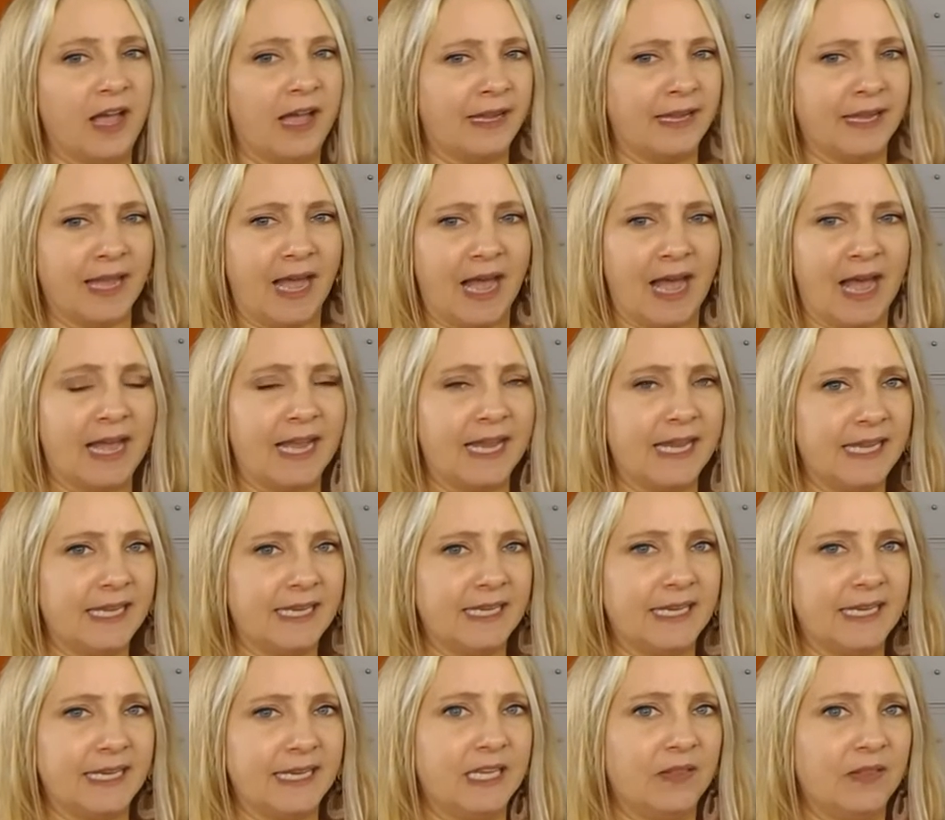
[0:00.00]
a
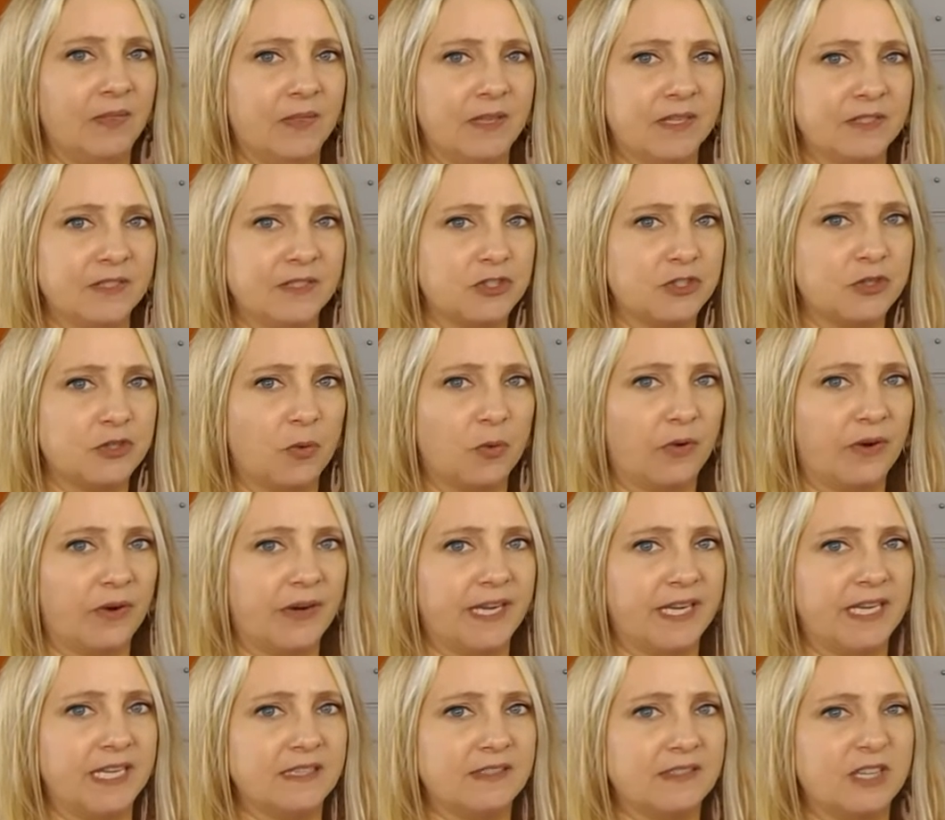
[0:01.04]
guide in this
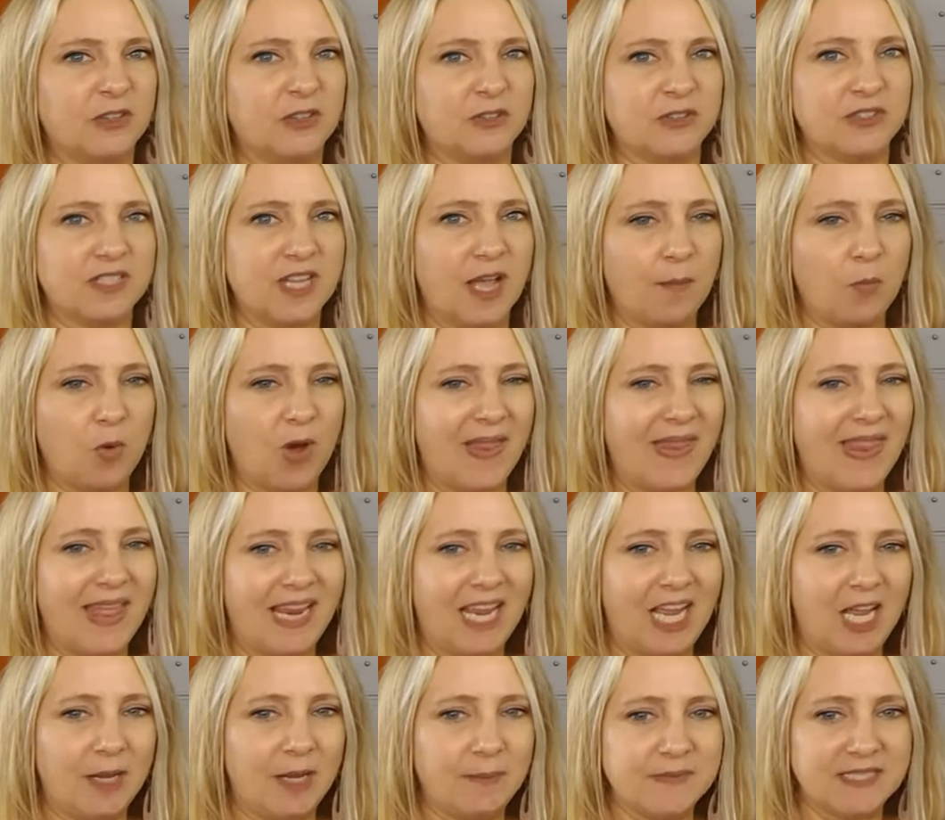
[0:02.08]
story? Is there someone
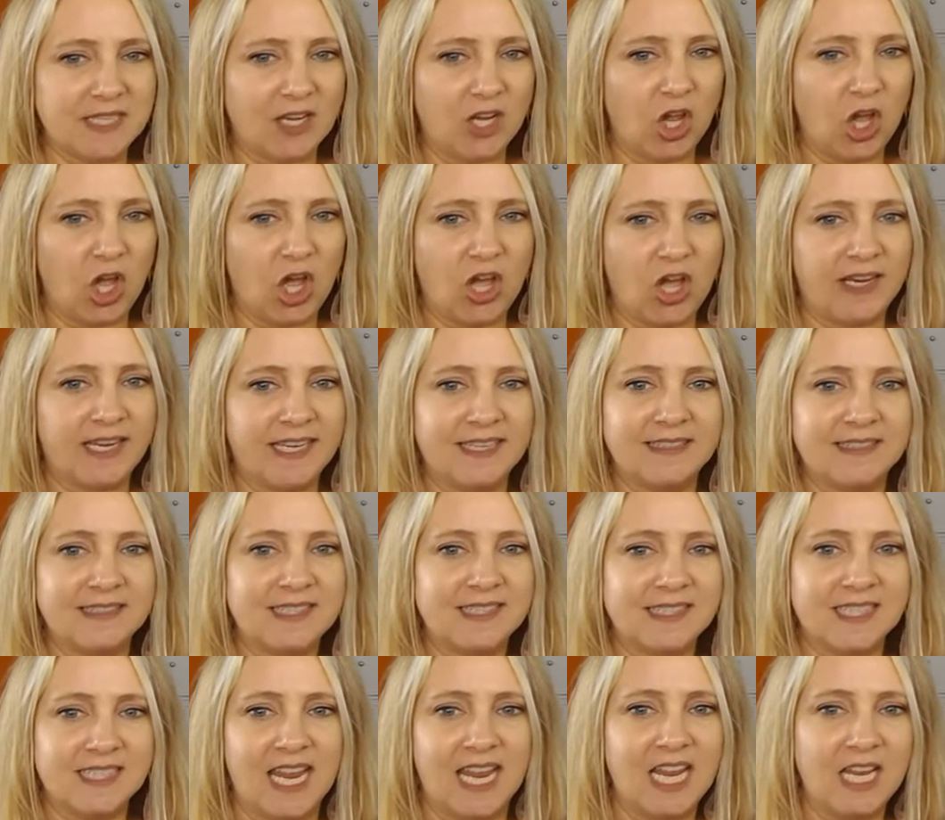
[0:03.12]
that comes along and
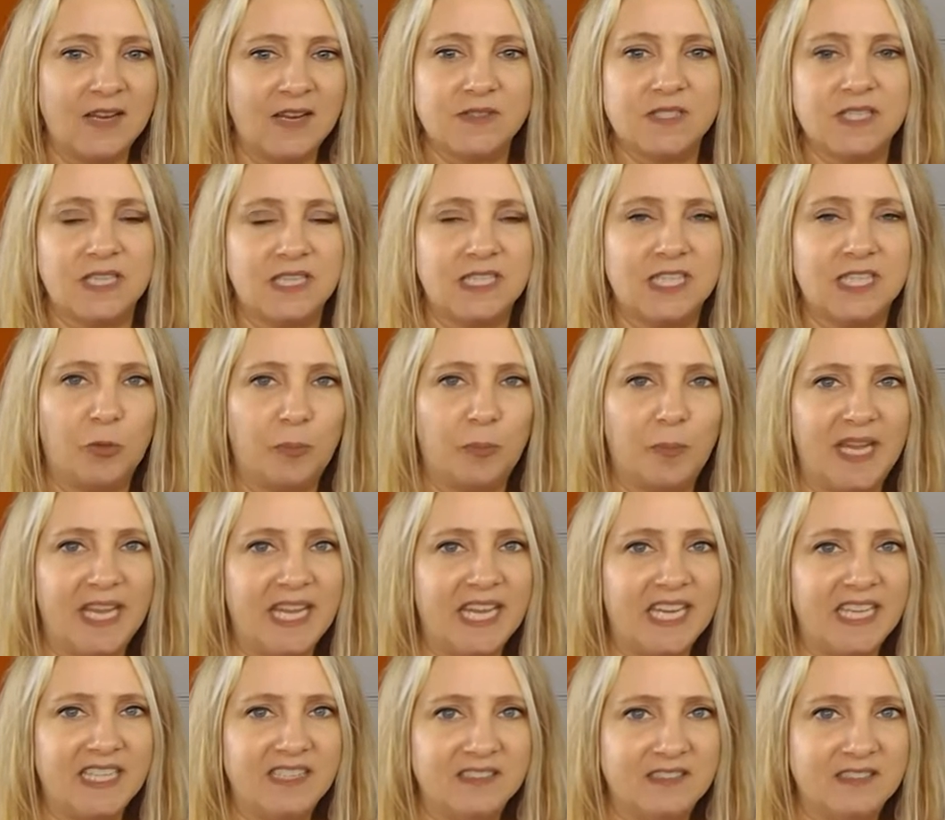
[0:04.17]
saves the little
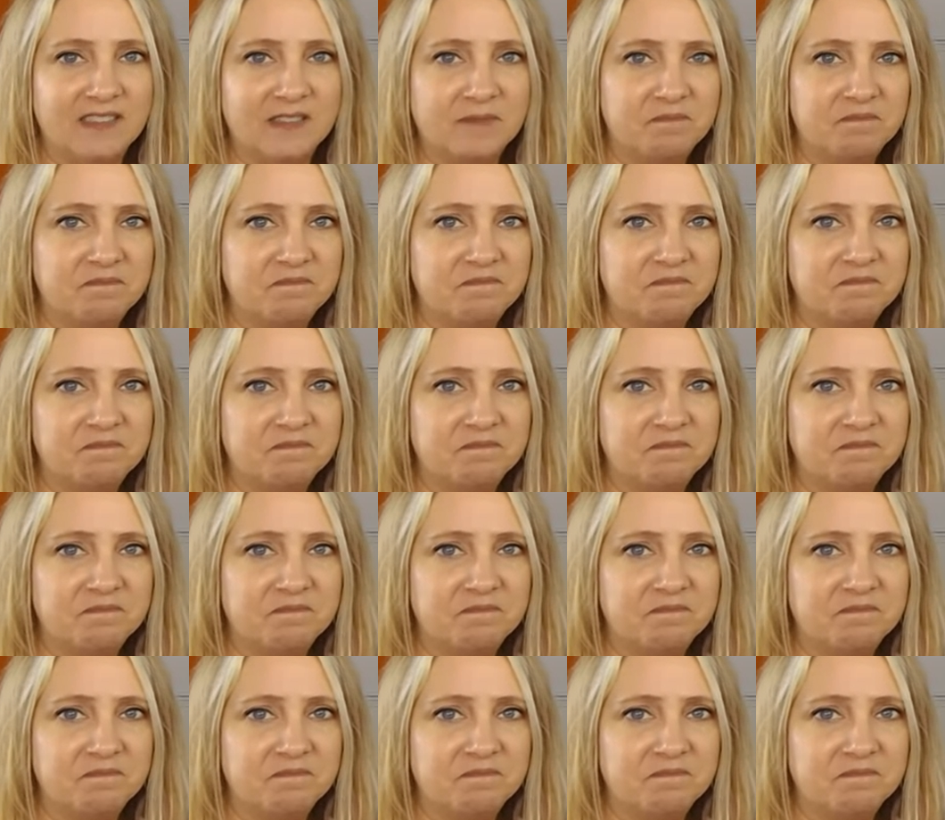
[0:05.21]
pigs?